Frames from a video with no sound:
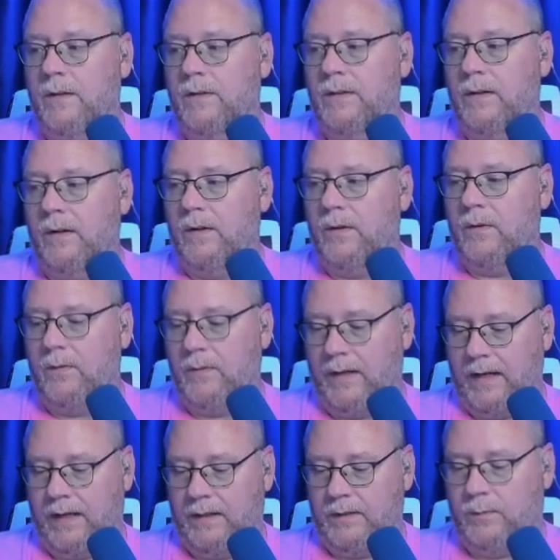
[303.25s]

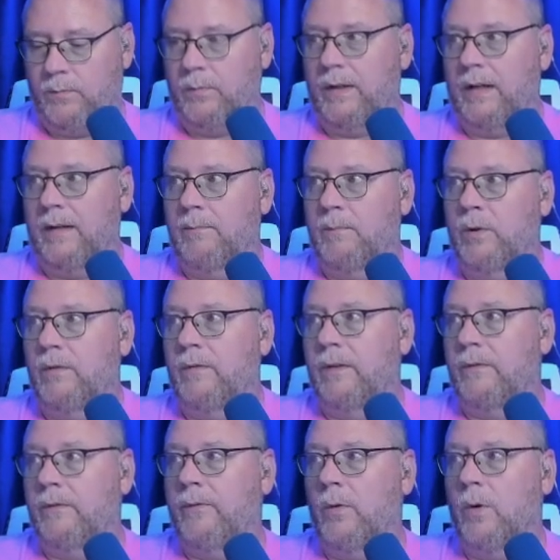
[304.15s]
So as we move
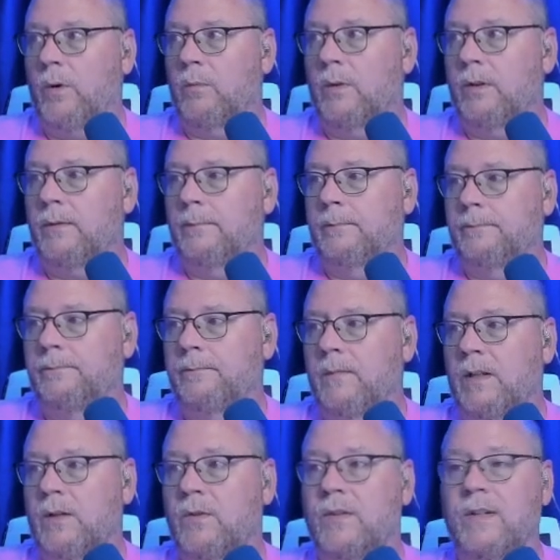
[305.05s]
it forward,
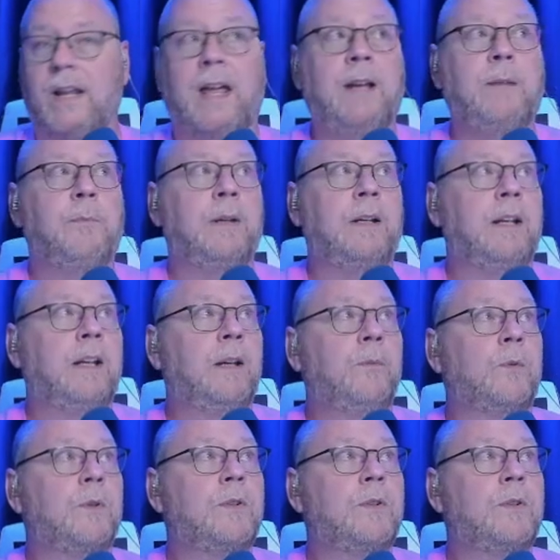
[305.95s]
here's 9 p.m.